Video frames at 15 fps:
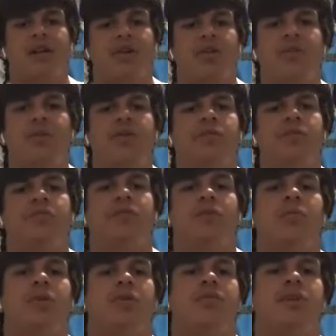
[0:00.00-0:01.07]
you're with your
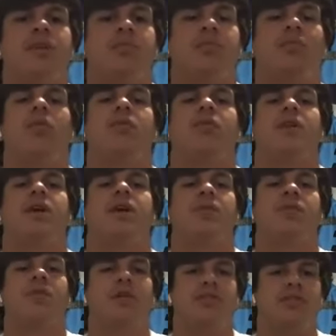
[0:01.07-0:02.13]
football team more than
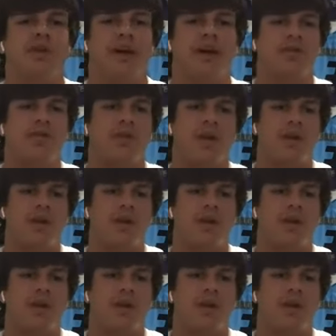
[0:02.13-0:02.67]
anyone, because you have